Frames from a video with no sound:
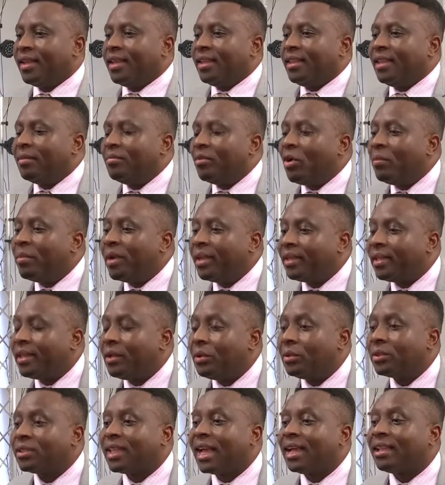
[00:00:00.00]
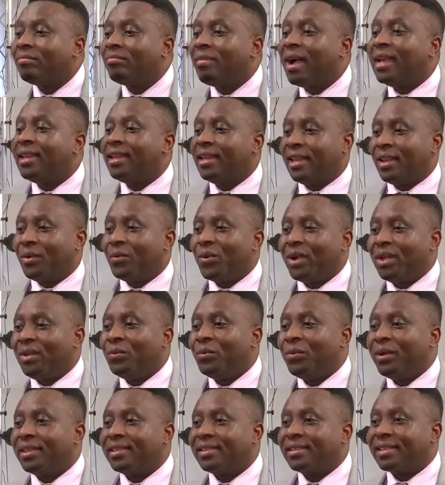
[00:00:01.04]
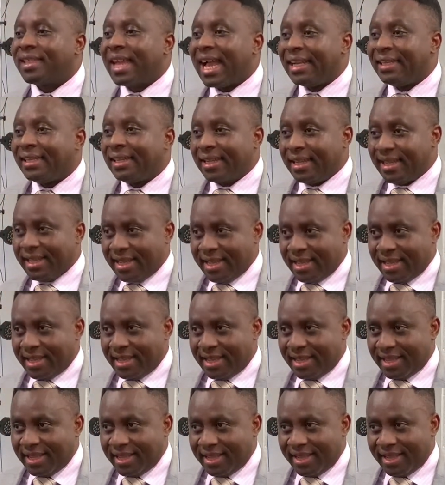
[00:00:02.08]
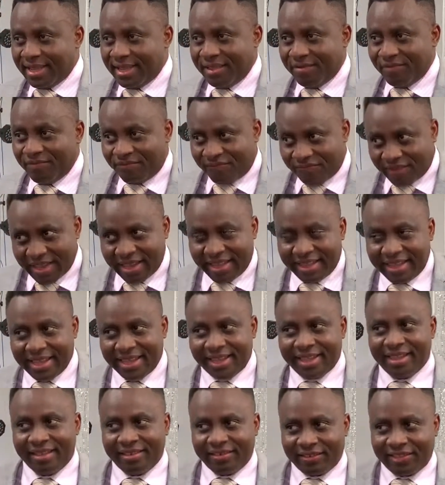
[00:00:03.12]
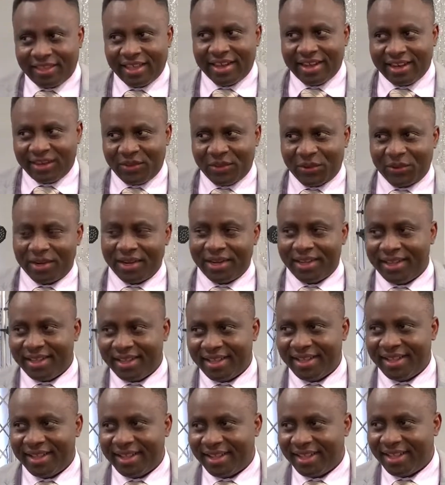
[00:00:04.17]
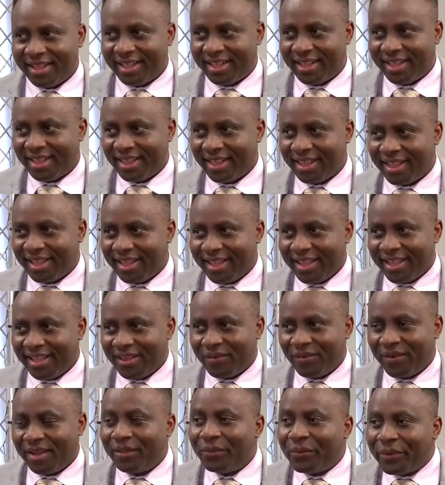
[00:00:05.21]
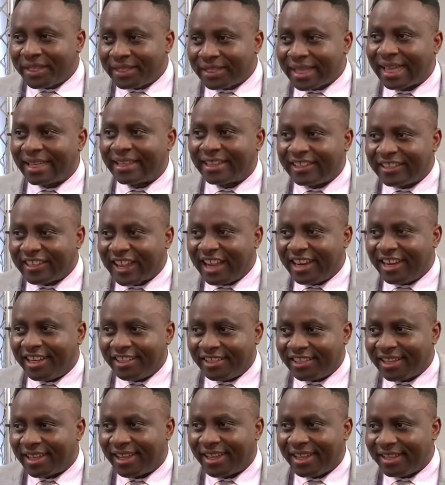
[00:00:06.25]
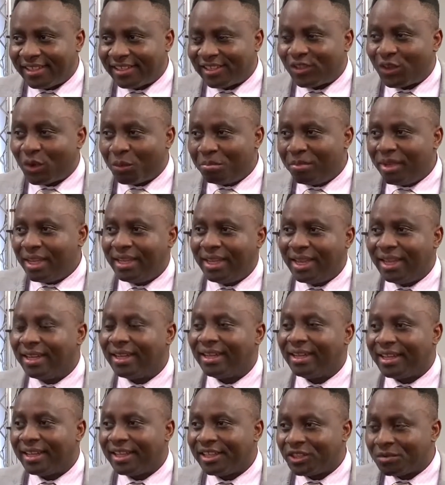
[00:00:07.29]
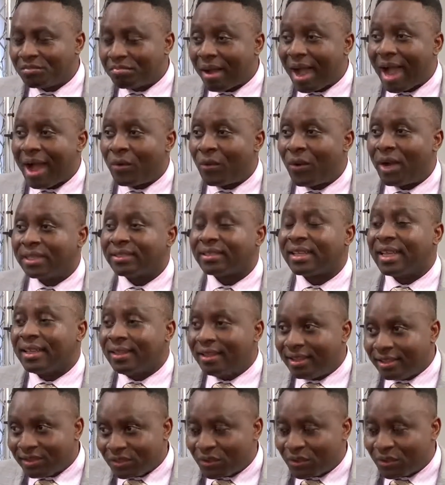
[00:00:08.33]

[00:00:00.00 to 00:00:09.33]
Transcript: The moment he will start minding when we start invading his territory, when we start challenging his dominion and his powers and his